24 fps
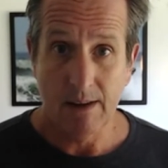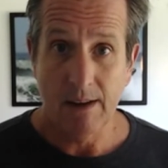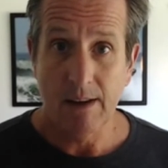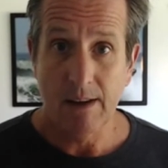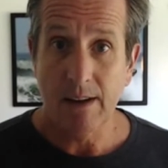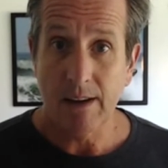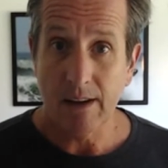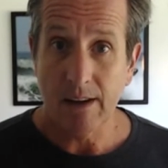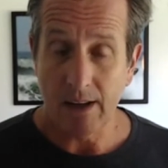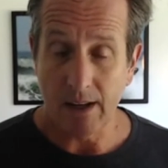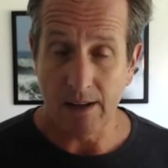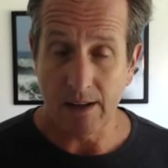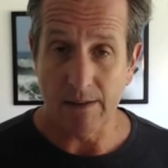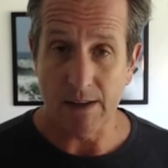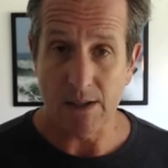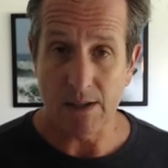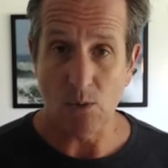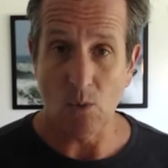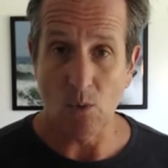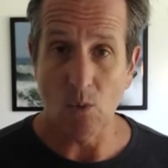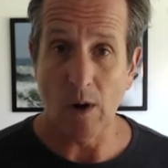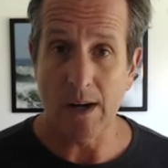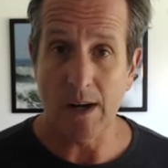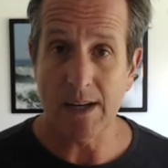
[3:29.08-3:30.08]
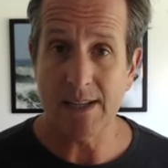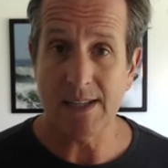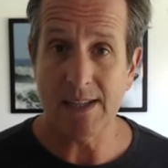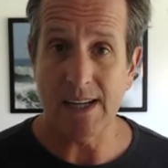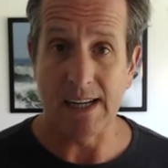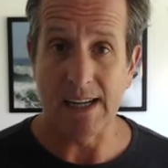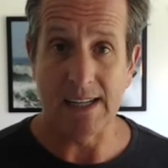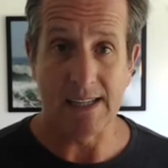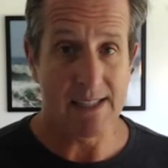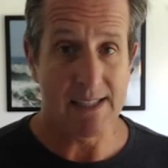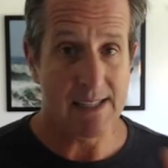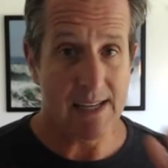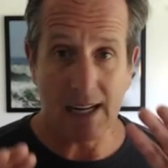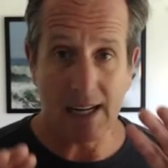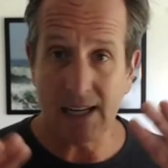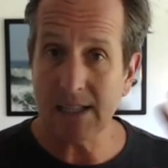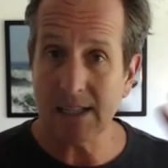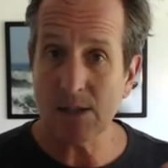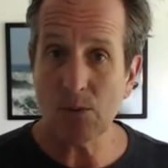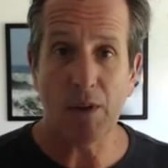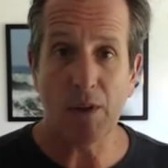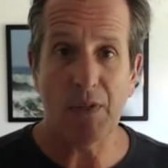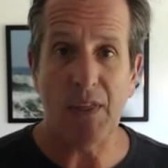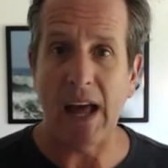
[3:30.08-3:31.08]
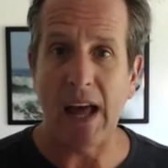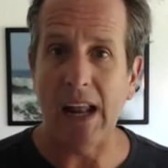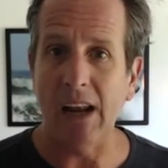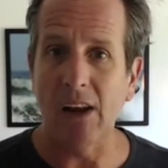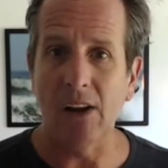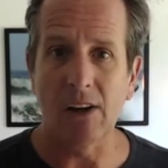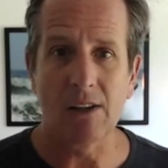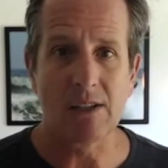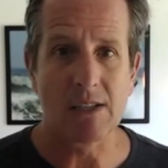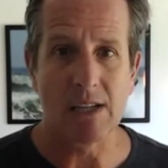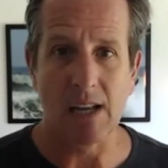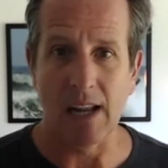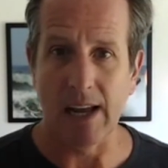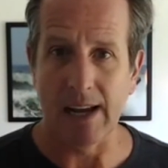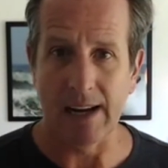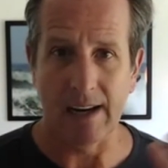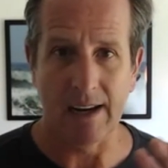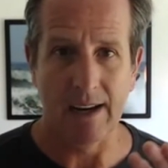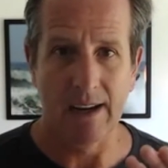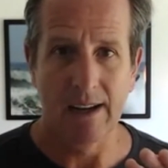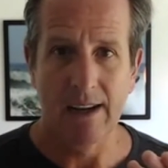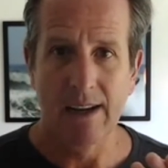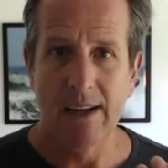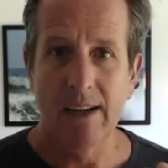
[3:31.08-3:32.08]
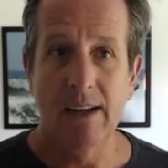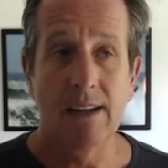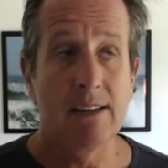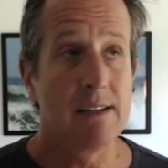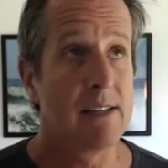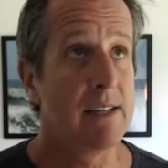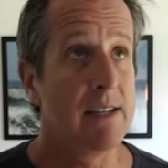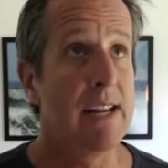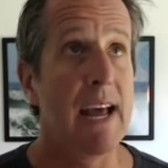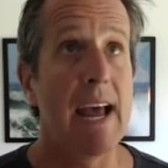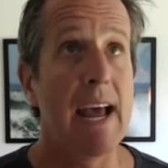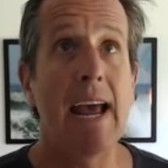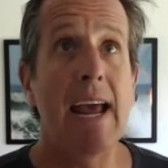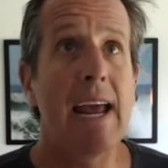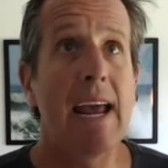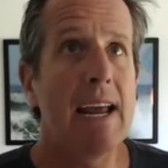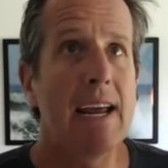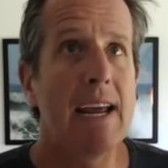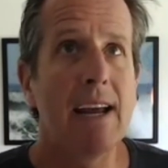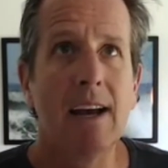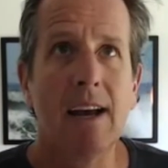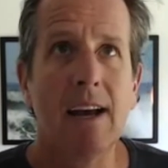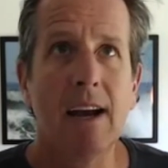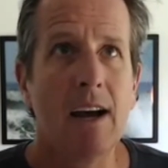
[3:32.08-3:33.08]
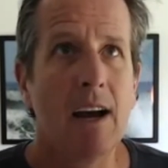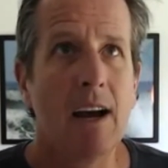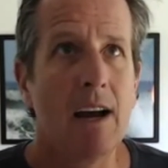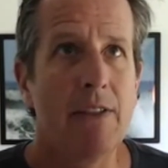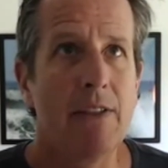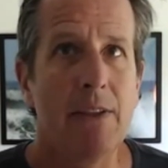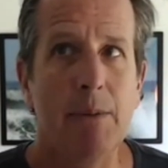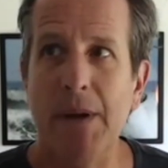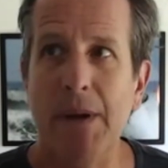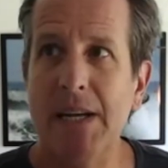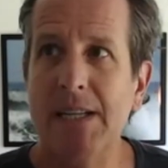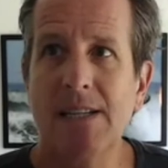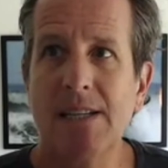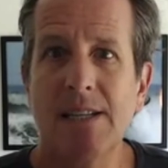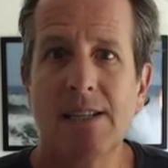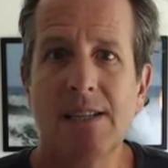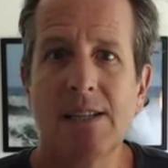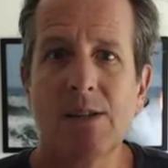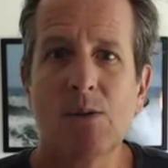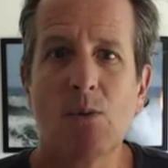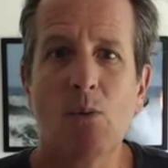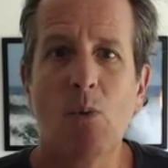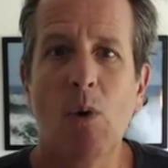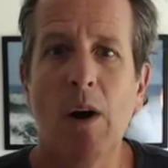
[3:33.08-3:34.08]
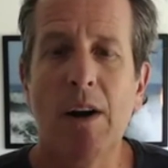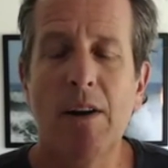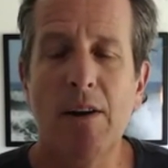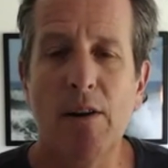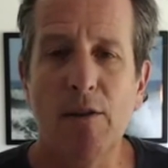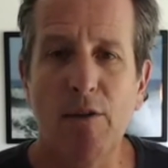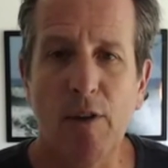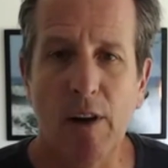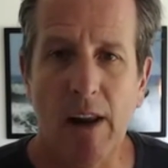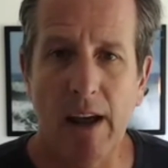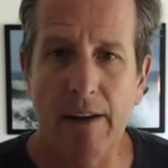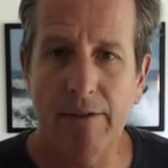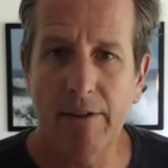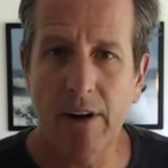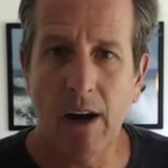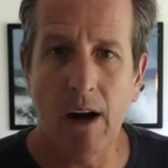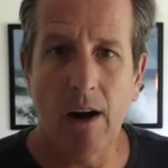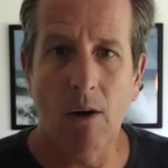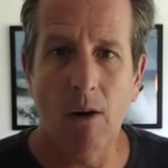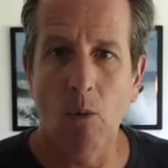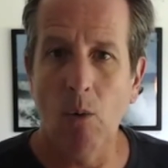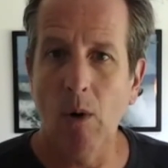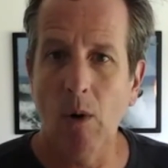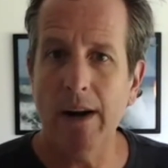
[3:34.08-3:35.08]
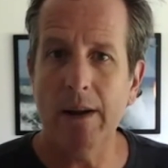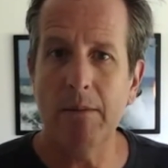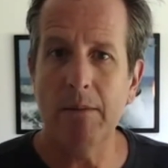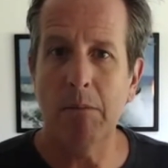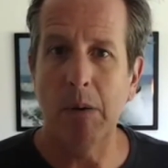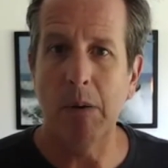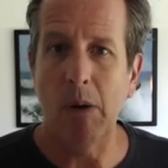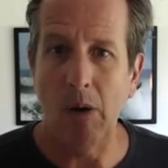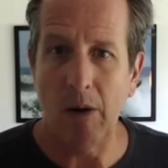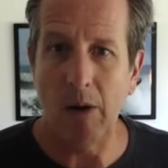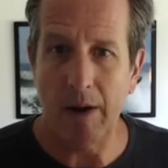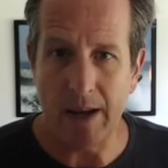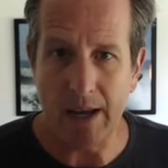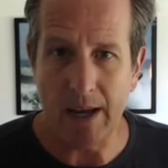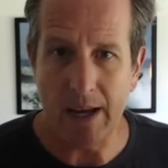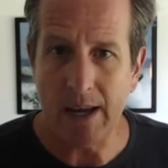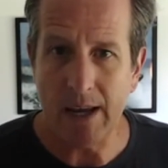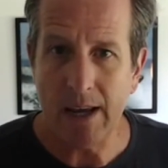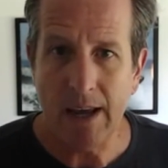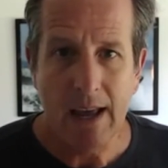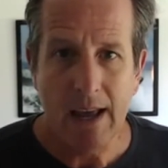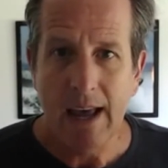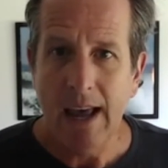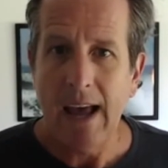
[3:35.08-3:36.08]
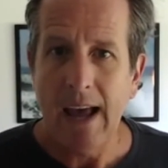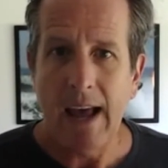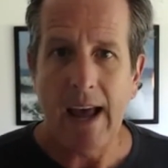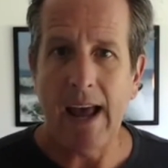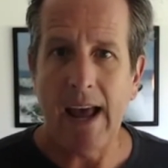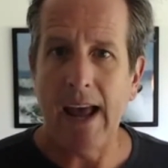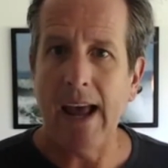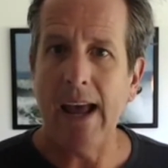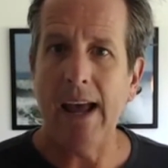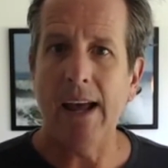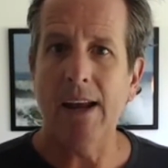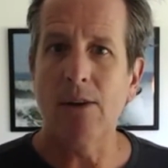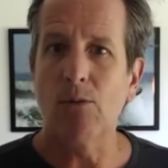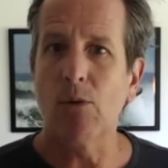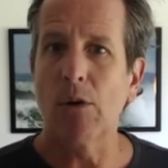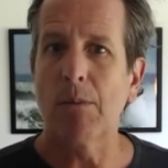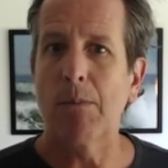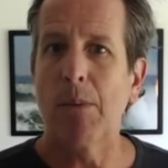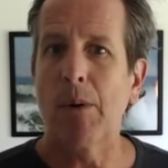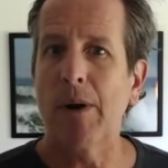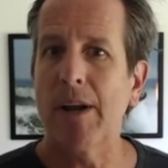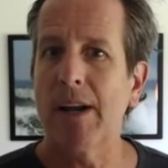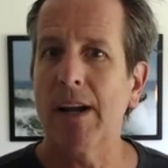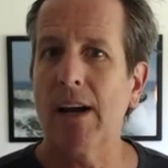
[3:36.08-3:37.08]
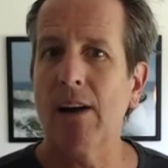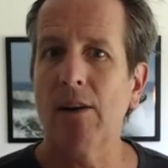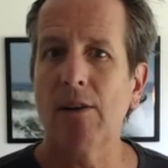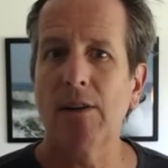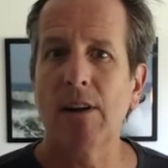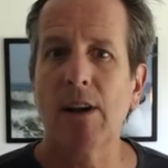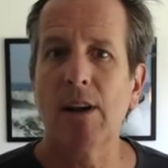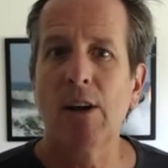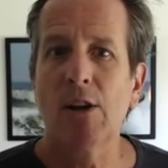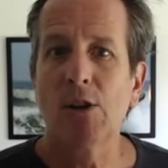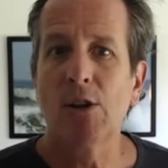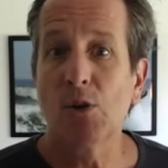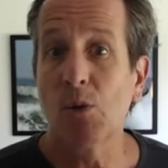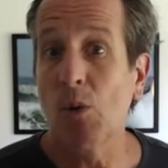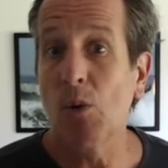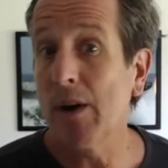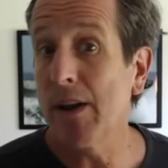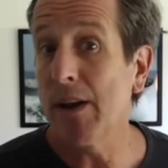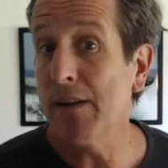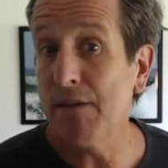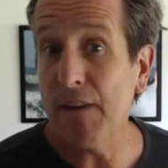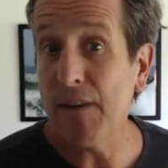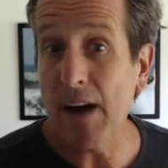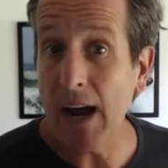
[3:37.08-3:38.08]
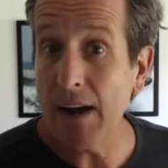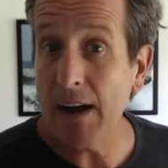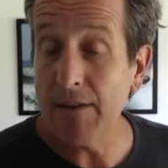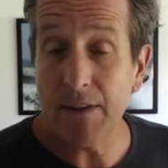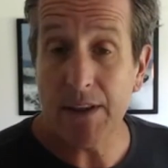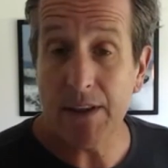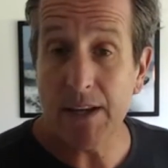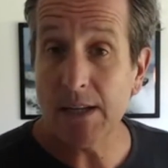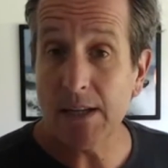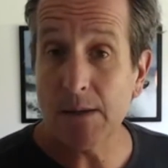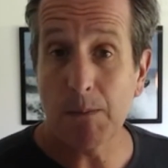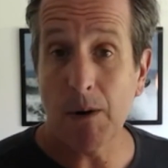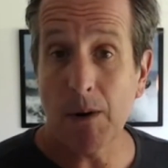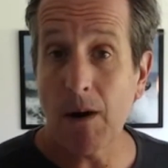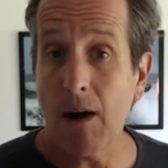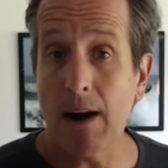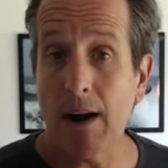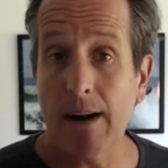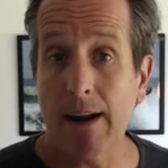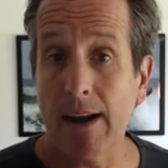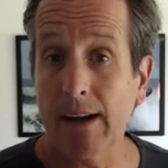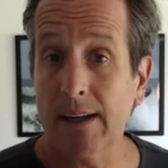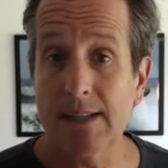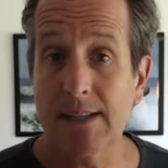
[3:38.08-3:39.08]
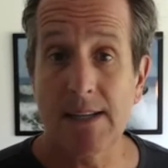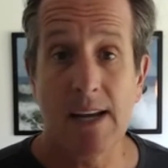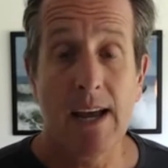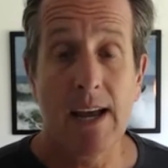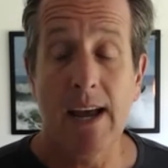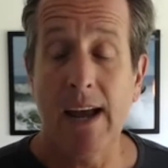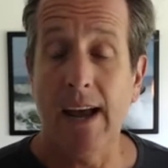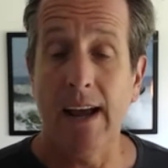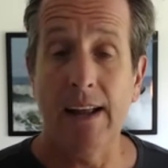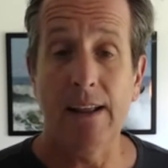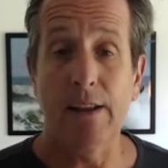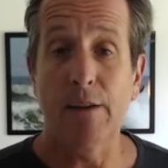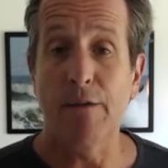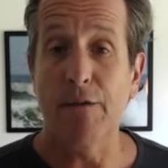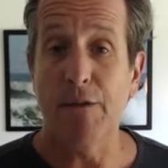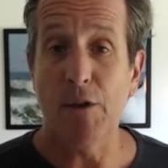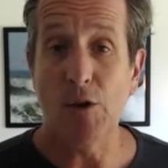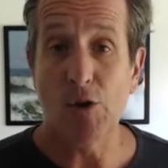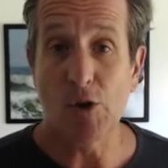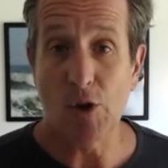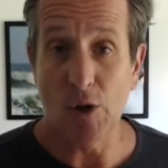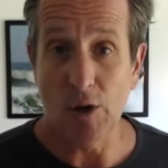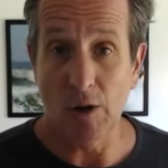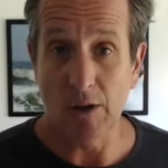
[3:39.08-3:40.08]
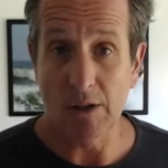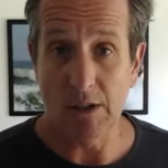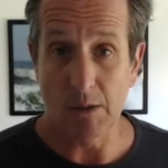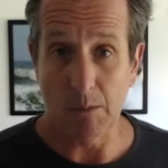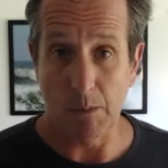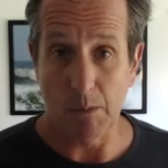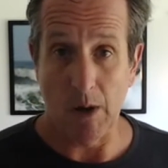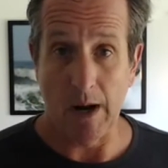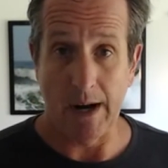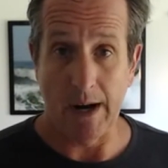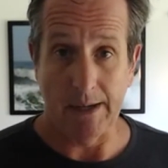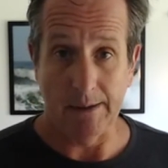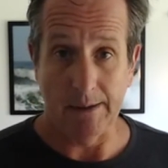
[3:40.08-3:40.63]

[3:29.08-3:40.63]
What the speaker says: Give us one sentence. Tell us what that looks like. Today, the business is wonderful. I've got 1 employee and we're putting out 25 of these products and the future looks bright.